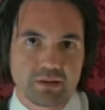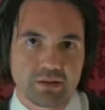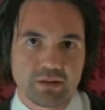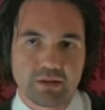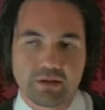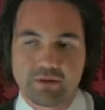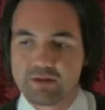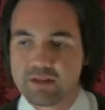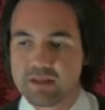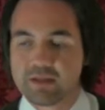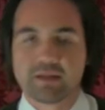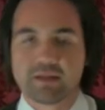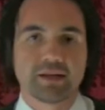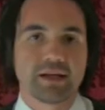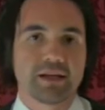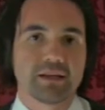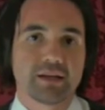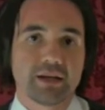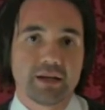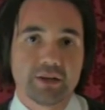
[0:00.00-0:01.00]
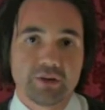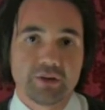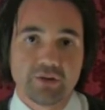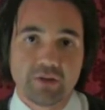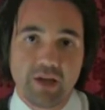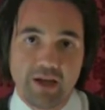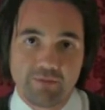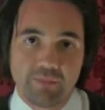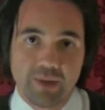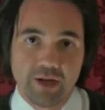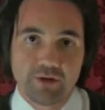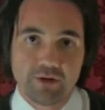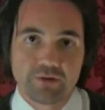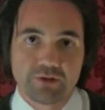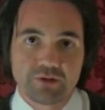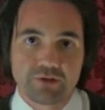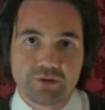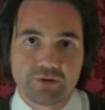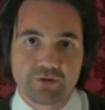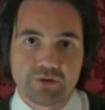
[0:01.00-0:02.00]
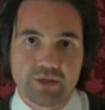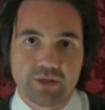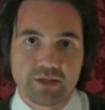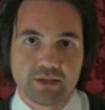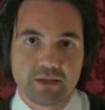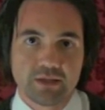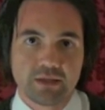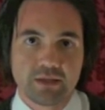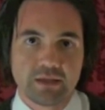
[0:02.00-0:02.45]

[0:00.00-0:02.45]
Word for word: you know, and the day that I do have my own children.